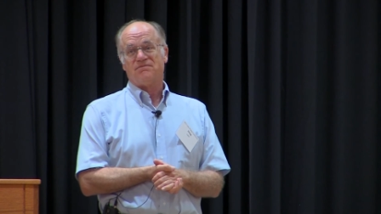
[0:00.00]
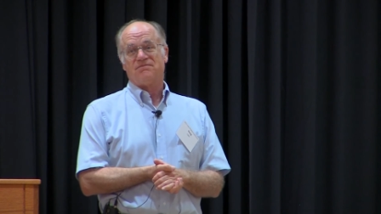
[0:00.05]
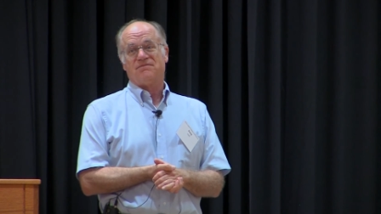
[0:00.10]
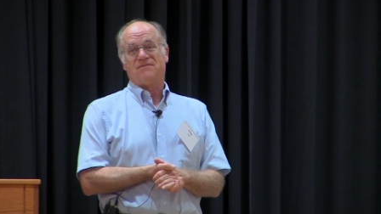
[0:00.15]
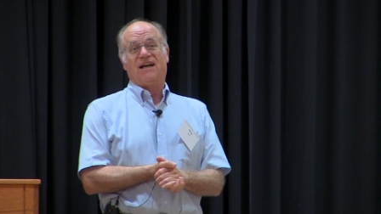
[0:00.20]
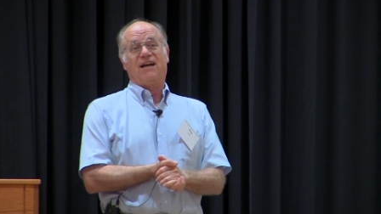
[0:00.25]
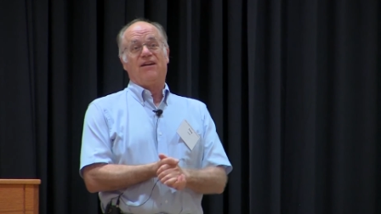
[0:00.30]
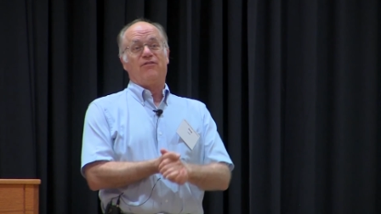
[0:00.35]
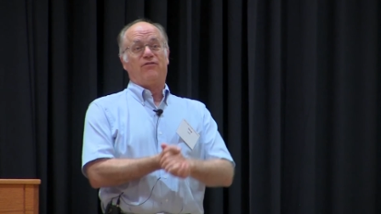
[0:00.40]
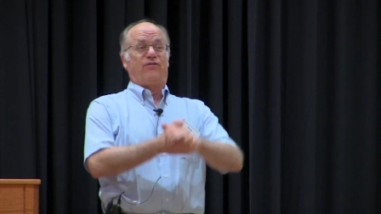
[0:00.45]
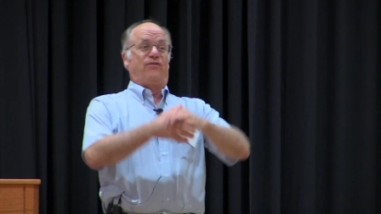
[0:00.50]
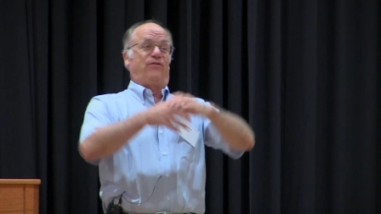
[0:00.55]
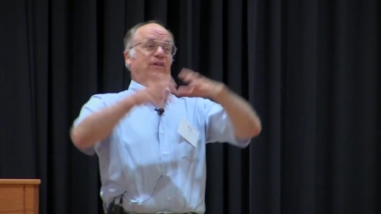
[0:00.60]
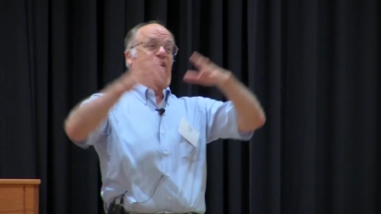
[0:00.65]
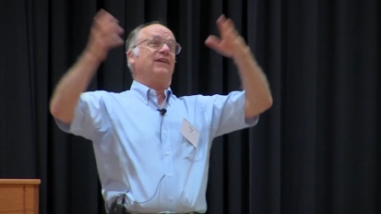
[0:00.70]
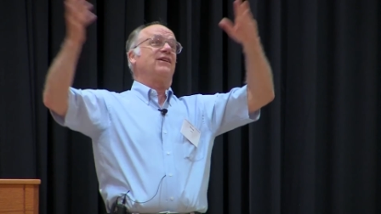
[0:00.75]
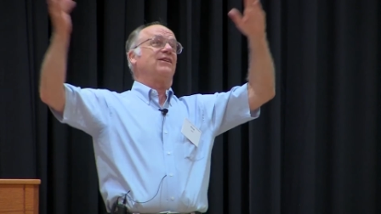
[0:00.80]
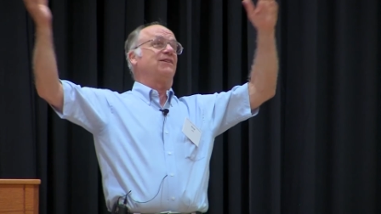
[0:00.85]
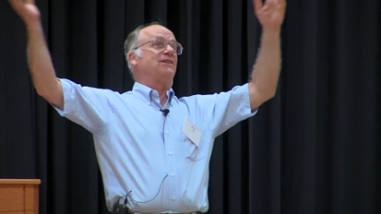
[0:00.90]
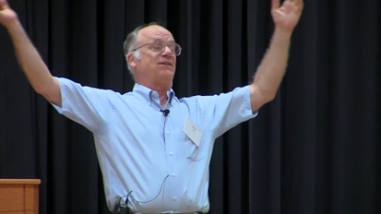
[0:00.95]
I've
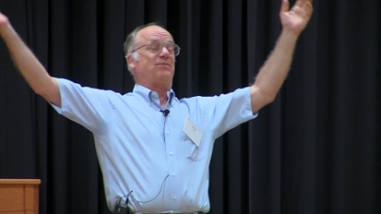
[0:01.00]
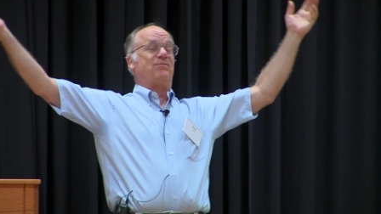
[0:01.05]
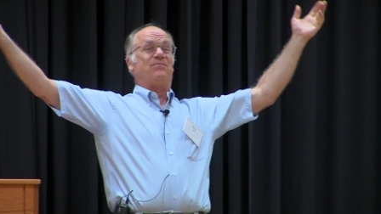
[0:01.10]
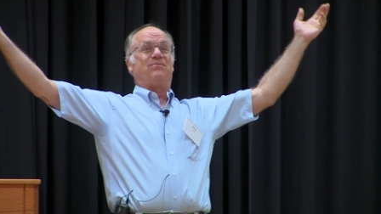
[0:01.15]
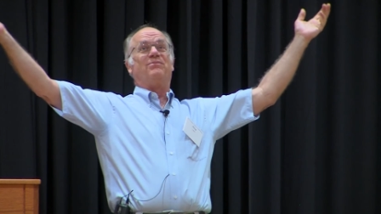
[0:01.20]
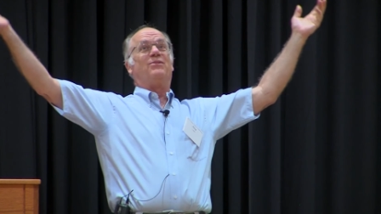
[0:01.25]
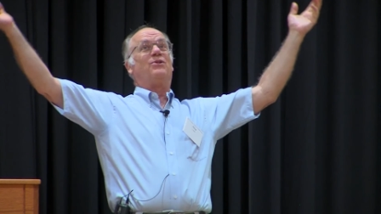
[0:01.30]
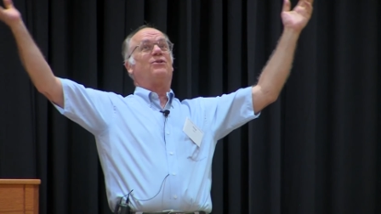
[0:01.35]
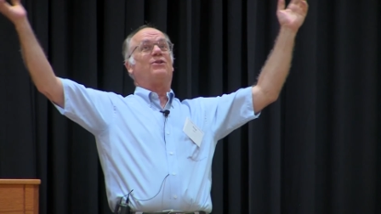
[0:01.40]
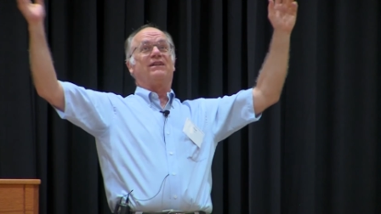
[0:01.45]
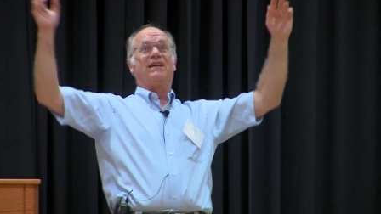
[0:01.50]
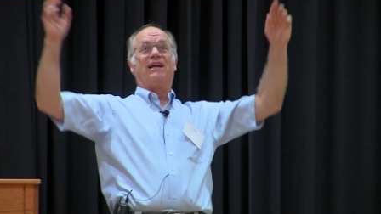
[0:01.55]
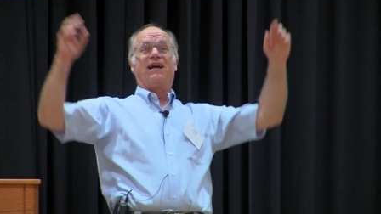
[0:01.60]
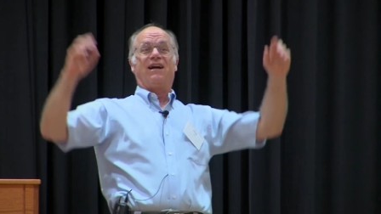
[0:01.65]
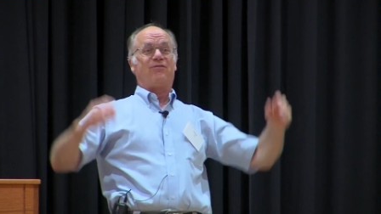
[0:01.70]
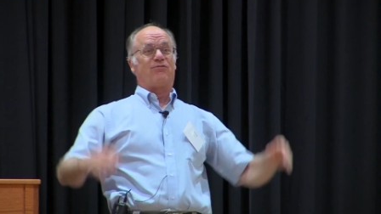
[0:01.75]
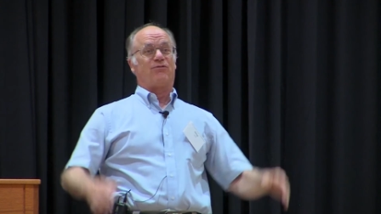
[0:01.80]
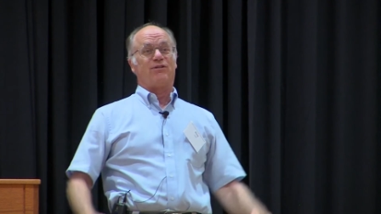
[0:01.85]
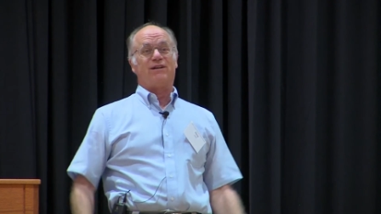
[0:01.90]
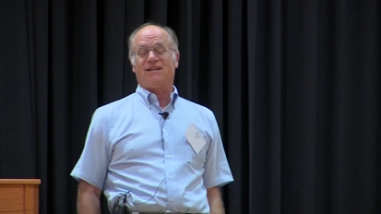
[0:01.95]
failed as more than
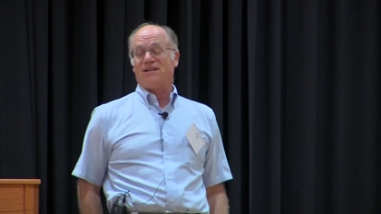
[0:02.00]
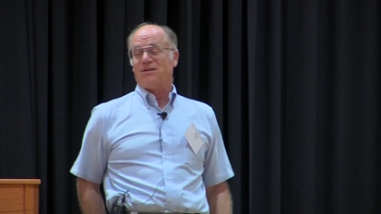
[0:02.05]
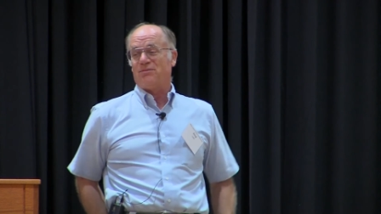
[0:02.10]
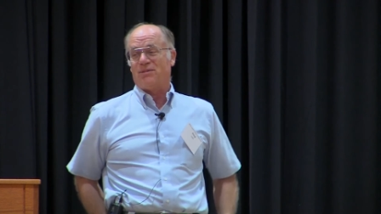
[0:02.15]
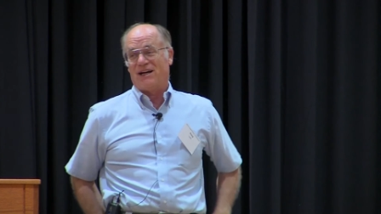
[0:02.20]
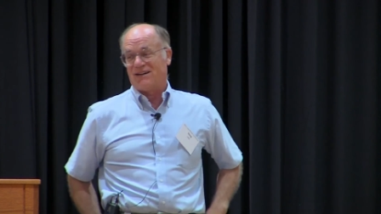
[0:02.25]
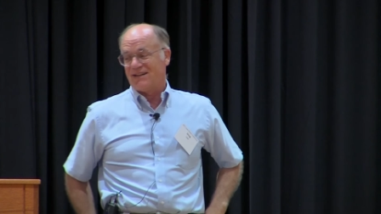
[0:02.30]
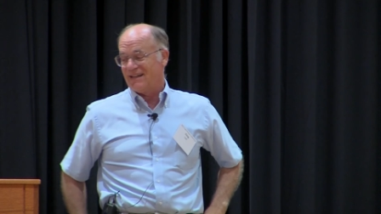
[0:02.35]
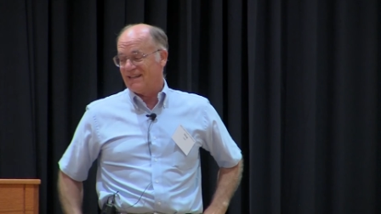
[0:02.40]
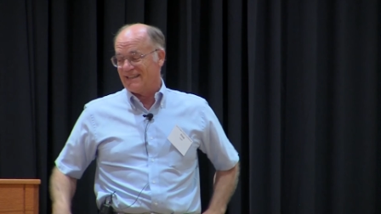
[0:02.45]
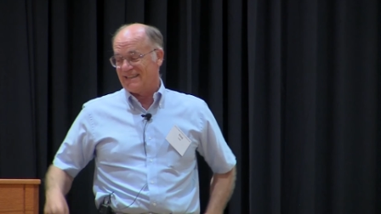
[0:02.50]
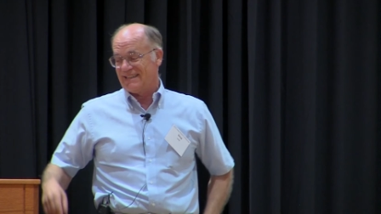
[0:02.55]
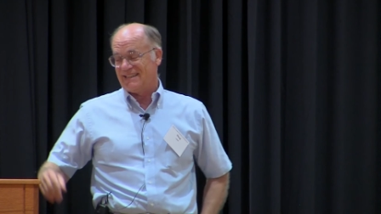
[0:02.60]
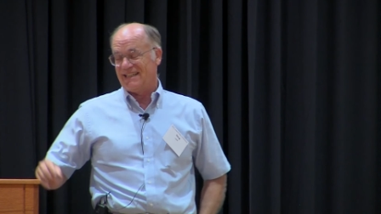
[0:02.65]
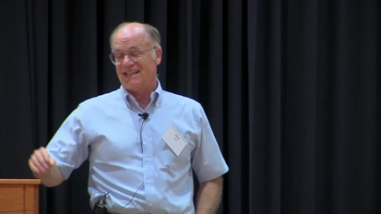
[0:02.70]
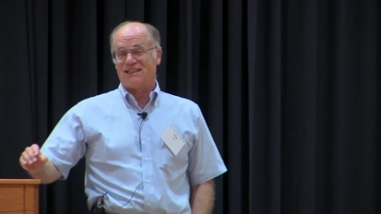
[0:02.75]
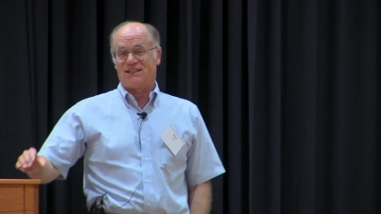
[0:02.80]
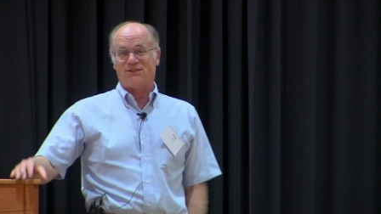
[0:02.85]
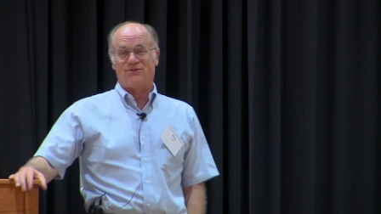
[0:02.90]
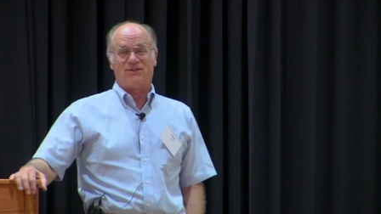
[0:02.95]
I've written about it
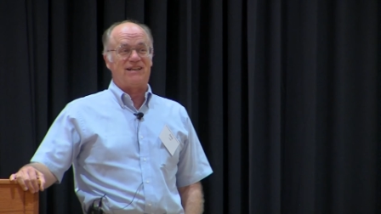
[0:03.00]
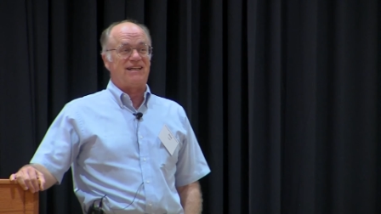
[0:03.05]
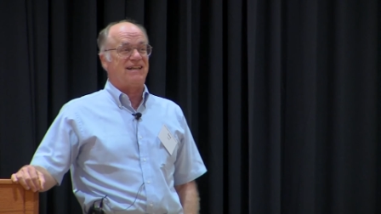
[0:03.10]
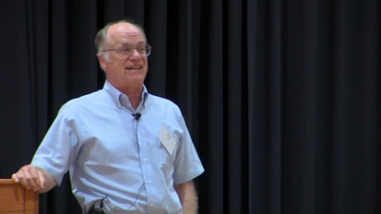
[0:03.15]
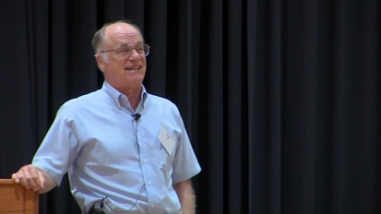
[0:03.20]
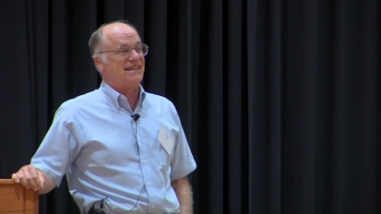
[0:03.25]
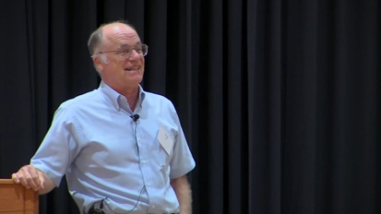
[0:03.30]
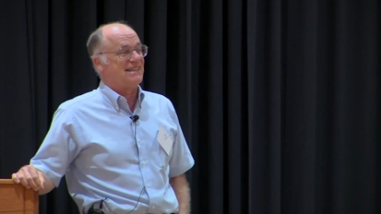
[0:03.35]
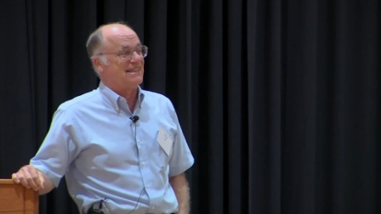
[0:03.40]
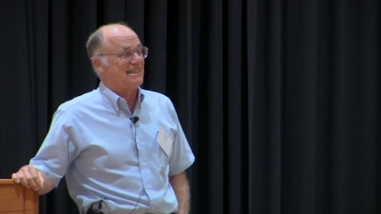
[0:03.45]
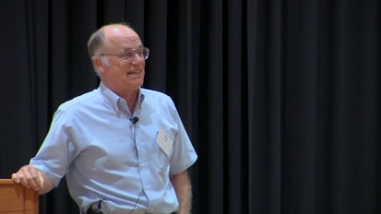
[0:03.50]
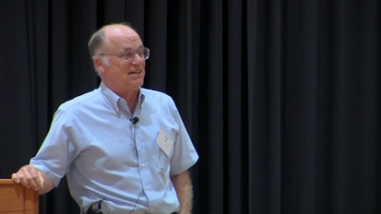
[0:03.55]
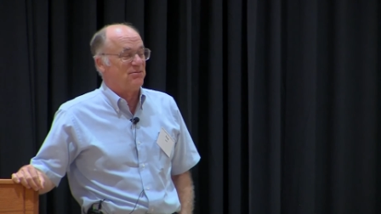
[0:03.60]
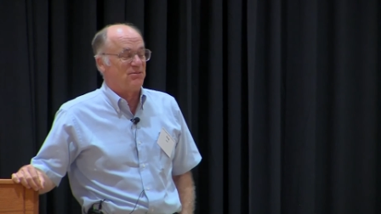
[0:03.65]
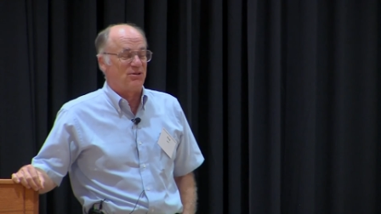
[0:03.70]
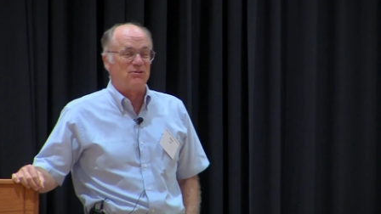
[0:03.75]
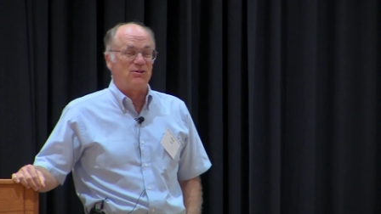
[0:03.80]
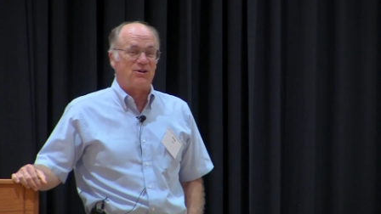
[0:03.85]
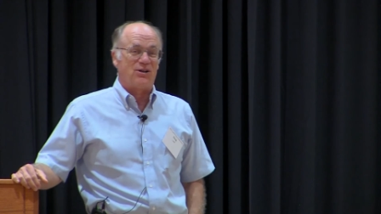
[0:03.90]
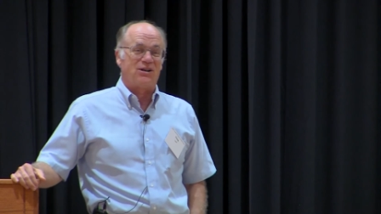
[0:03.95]
extensively and it doesn't seem to
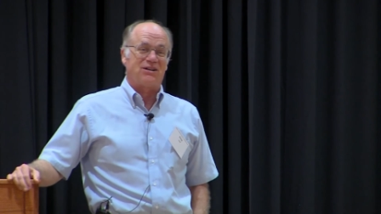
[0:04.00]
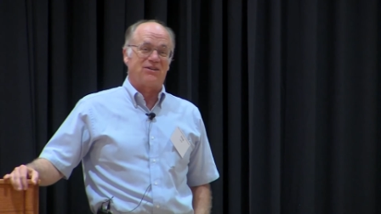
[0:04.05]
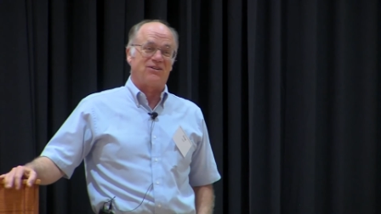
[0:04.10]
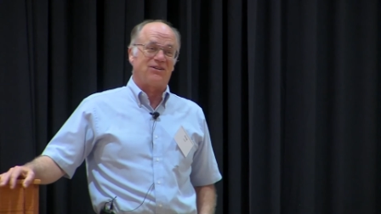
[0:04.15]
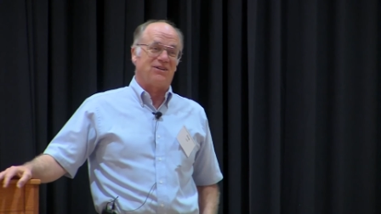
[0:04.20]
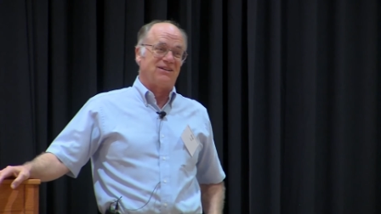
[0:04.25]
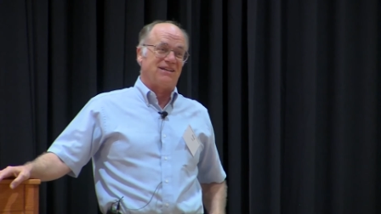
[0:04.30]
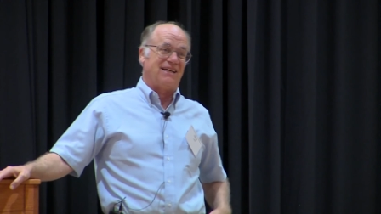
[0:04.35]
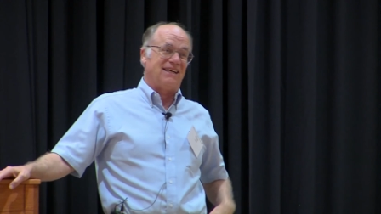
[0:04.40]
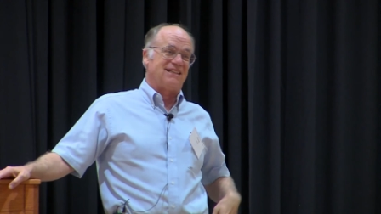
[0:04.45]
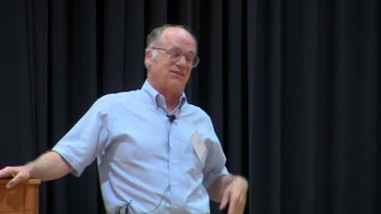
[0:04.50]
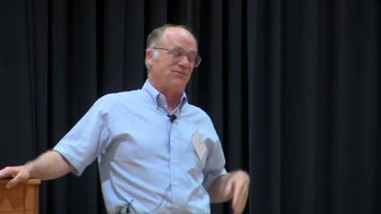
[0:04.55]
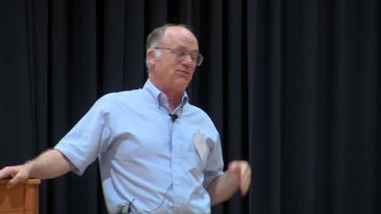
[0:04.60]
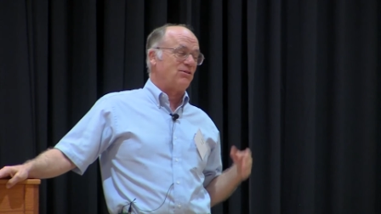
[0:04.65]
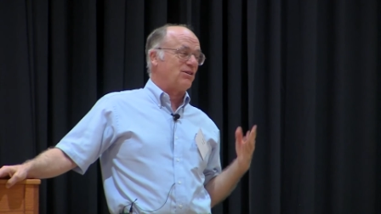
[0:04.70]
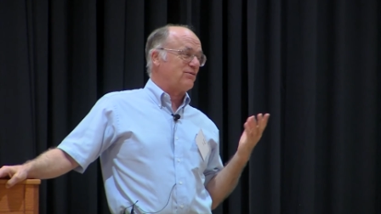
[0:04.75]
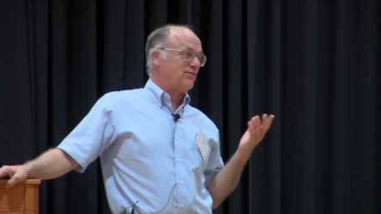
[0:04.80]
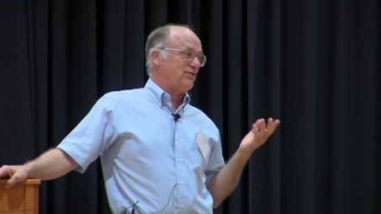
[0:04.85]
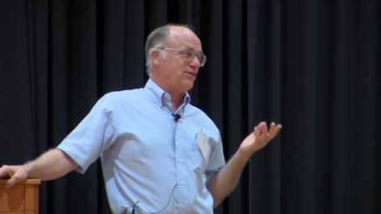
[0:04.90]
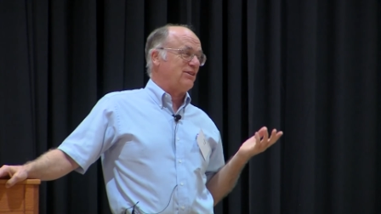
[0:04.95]
work, or it hasn't
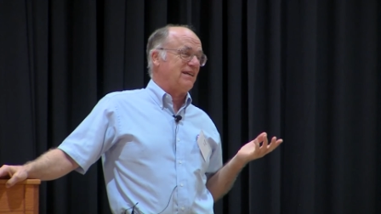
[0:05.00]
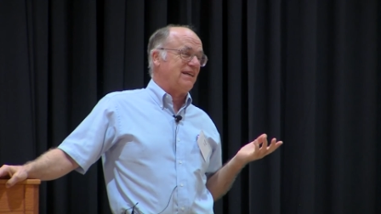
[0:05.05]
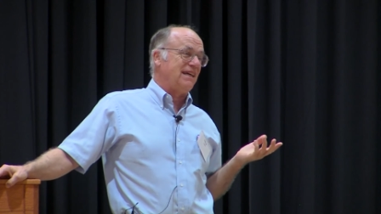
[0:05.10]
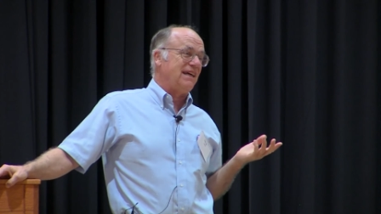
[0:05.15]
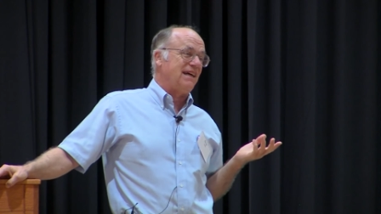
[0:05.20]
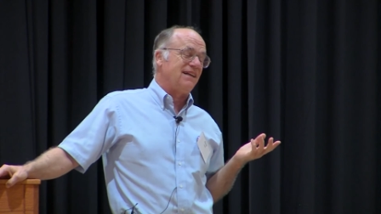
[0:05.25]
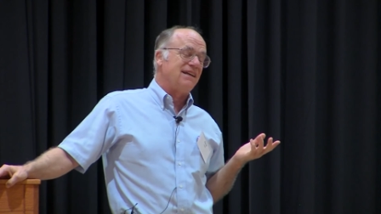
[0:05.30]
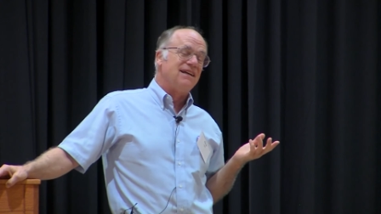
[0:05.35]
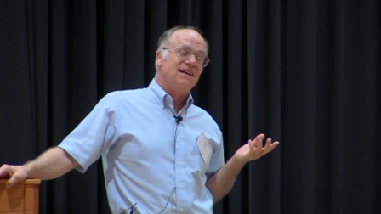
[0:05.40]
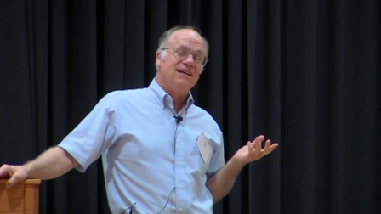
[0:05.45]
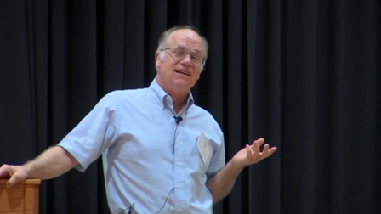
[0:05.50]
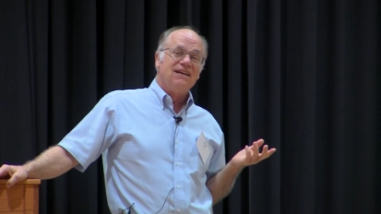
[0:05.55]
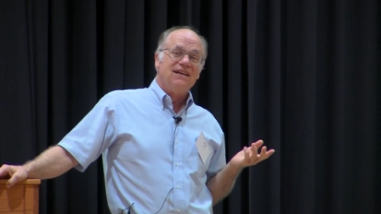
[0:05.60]
worked fully yet.